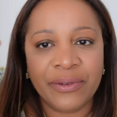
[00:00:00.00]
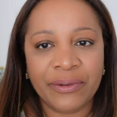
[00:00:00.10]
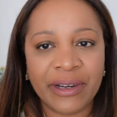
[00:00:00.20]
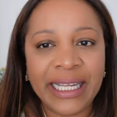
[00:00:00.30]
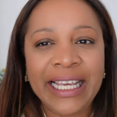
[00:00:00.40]

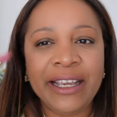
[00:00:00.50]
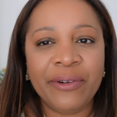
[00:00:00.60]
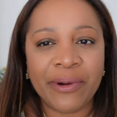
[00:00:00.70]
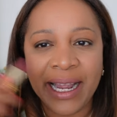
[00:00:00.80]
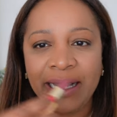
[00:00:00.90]
Really
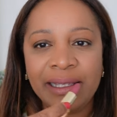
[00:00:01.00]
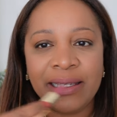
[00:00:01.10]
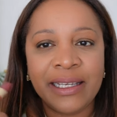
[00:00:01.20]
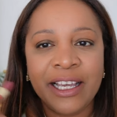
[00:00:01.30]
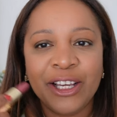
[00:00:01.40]

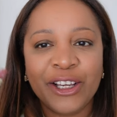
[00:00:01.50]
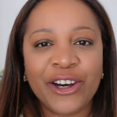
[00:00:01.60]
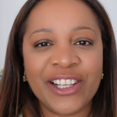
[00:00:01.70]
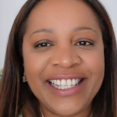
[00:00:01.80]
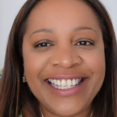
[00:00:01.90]
great
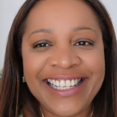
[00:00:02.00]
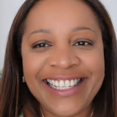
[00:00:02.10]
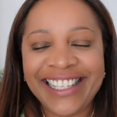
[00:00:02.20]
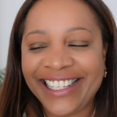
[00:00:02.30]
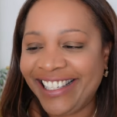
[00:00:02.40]

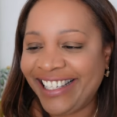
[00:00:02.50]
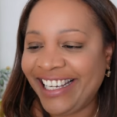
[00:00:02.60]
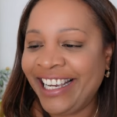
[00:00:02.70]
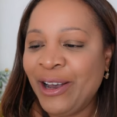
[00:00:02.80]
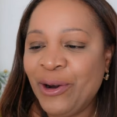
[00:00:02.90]

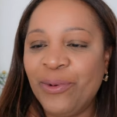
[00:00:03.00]
consistency.